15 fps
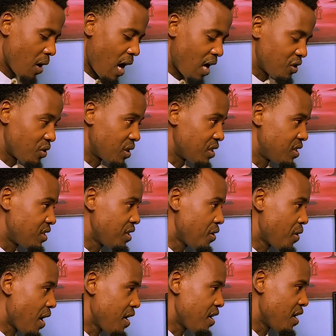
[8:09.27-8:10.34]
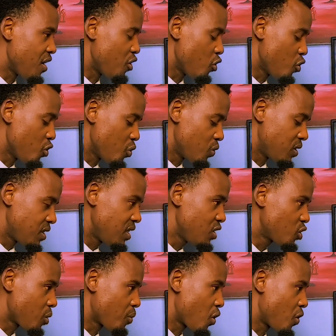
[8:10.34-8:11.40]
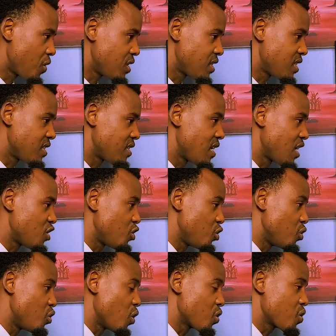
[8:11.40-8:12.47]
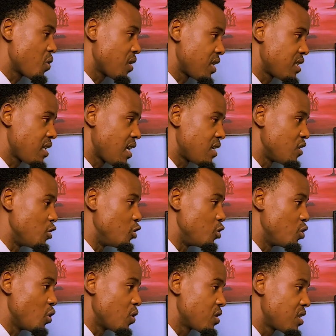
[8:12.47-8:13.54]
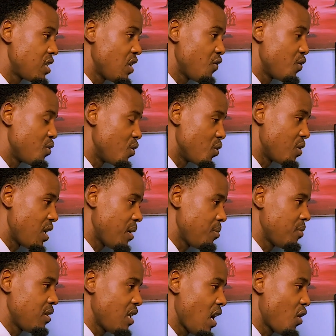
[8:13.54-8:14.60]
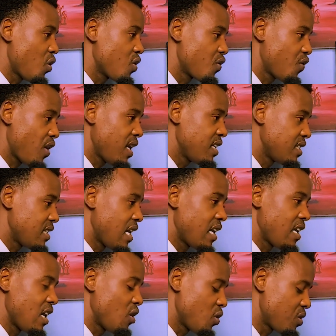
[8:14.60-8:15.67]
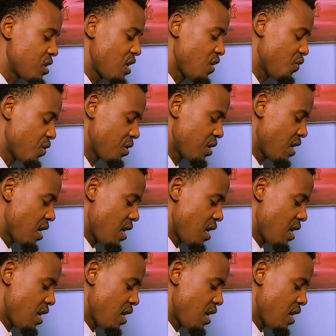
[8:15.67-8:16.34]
as you can see right here, you will see some currencies that you don't understand. You don't even know them. They are not valid and they are not even